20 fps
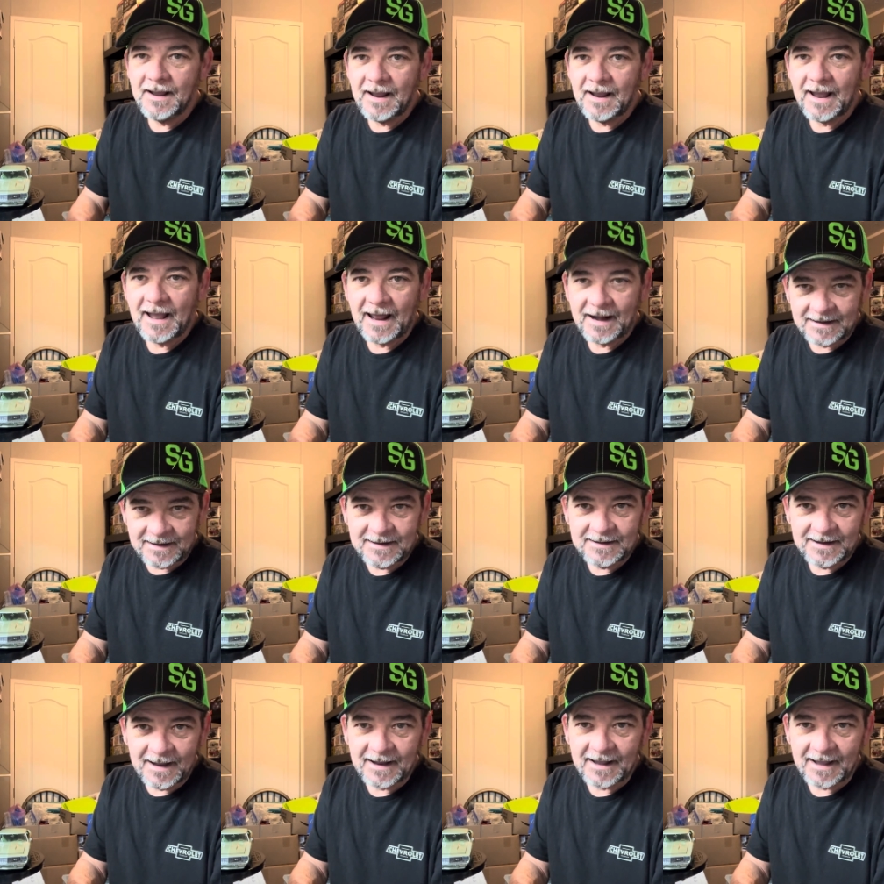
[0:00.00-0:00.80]
I
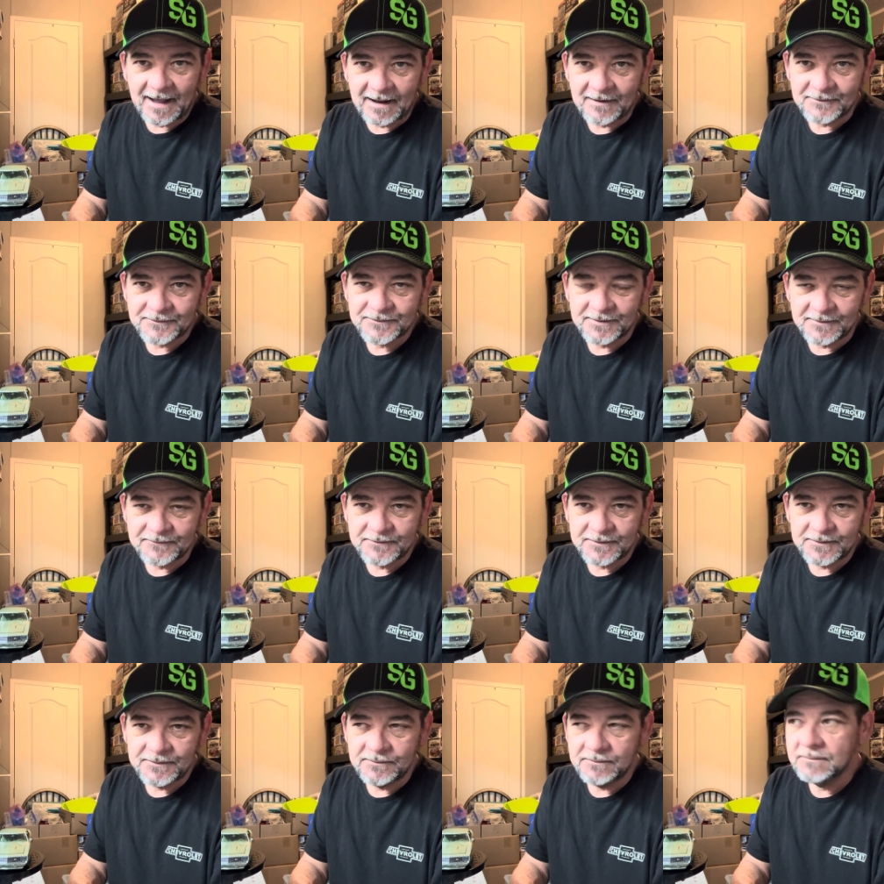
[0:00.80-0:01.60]
need that kind of stuff
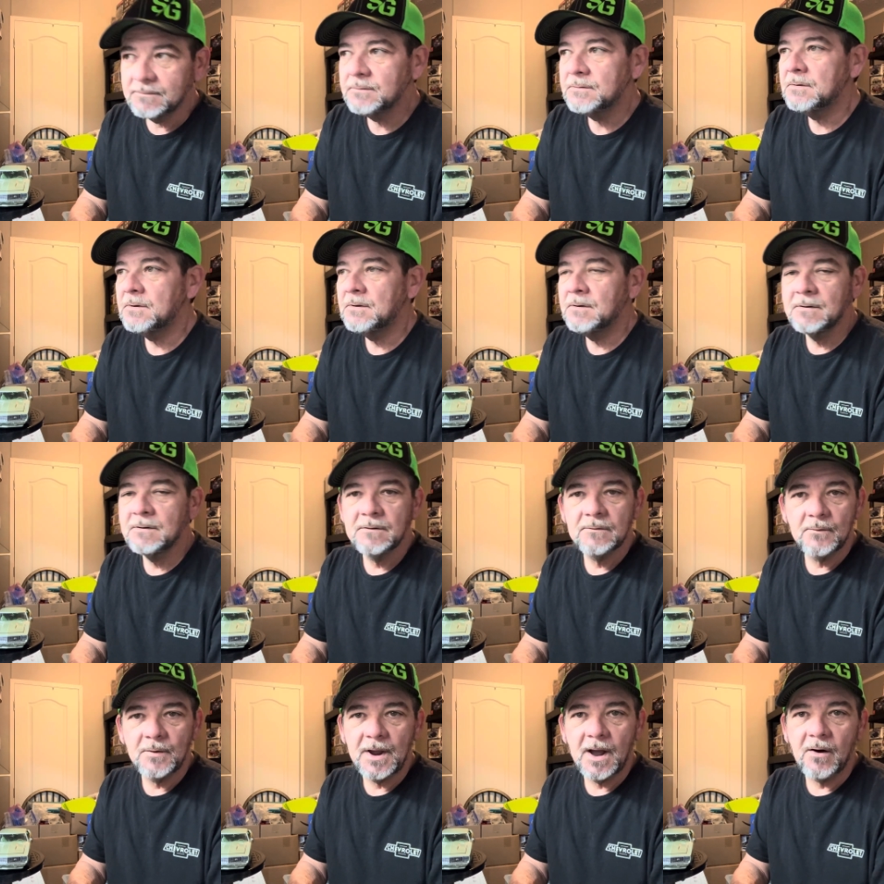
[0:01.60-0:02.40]
too.
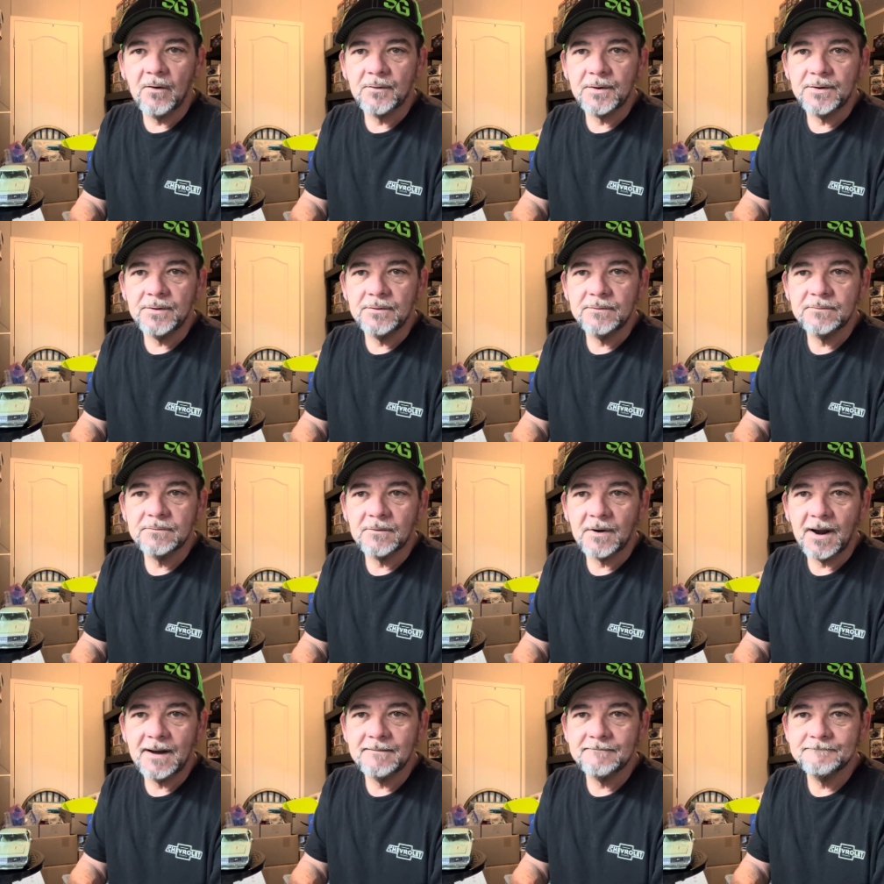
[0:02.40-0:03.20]
We all do,
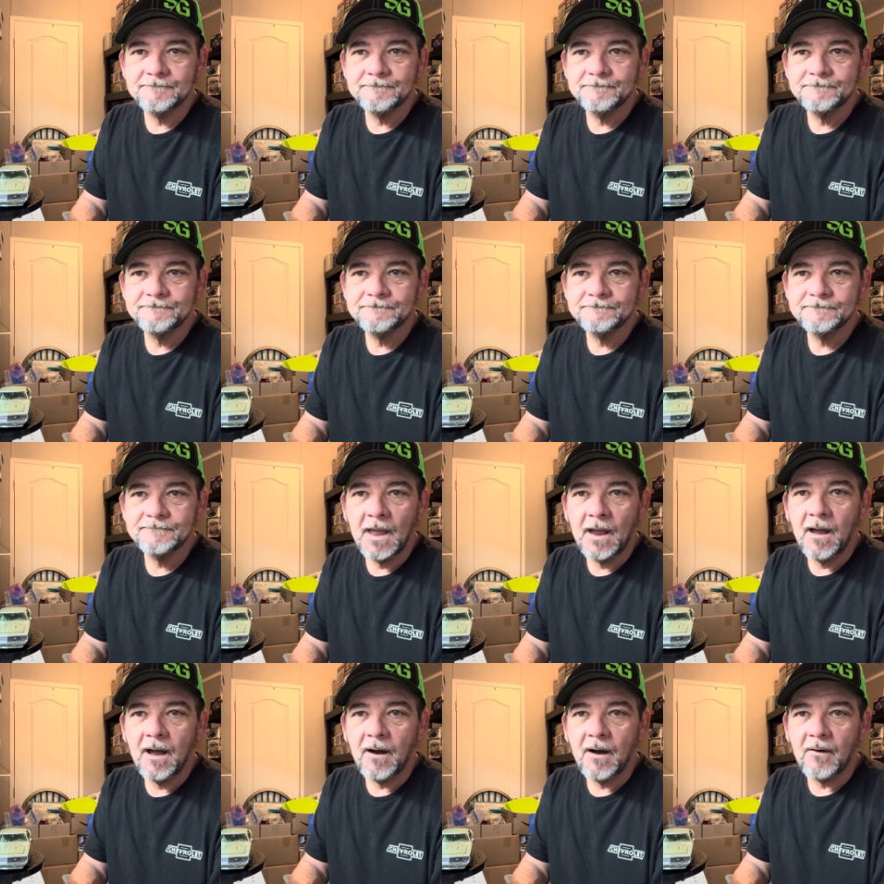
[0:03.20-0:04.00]
right?
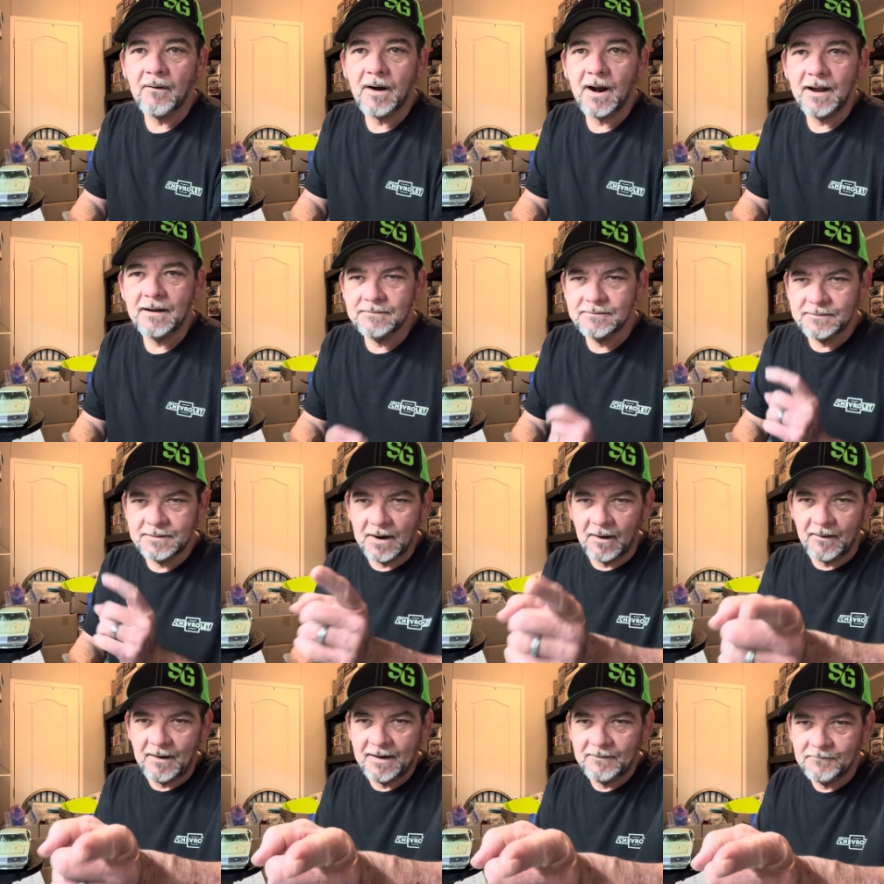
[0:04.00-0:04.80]
All right.
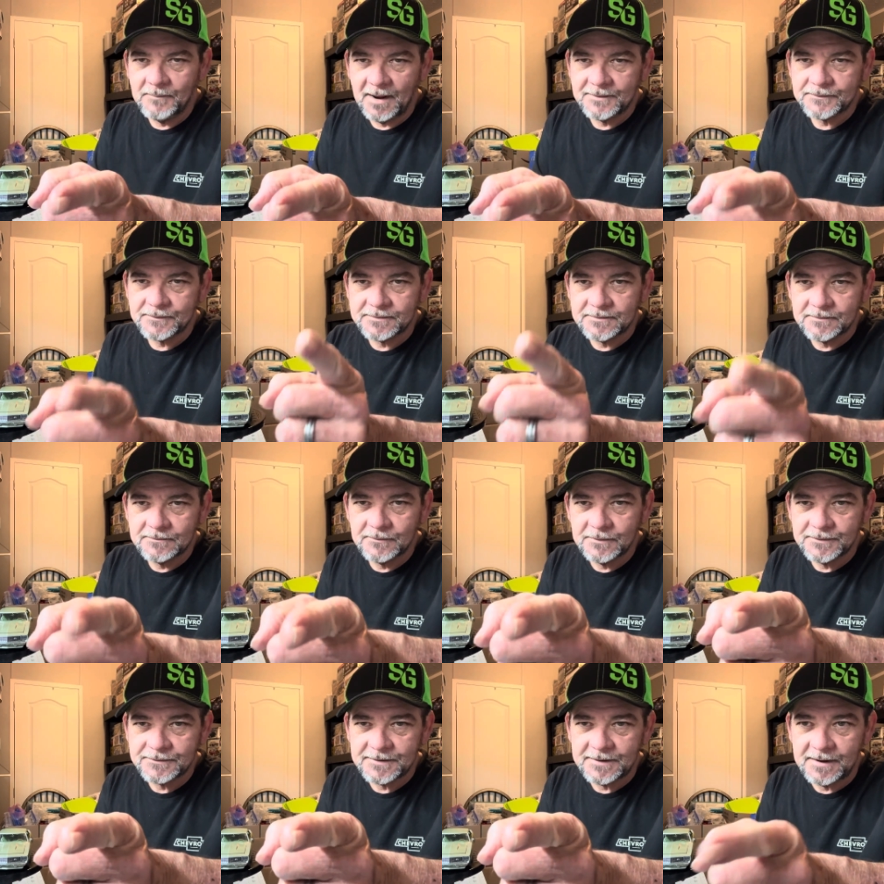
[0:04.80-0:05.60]
Y'all have a blessed one.
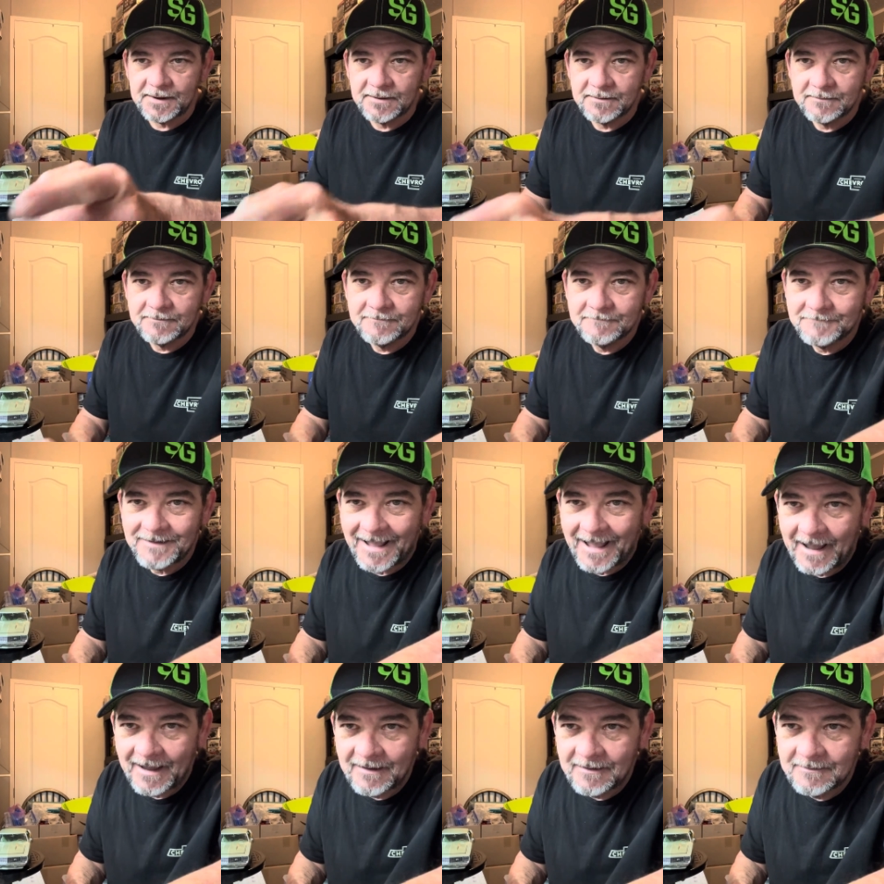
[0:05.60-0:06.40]
We'll see you. Bye.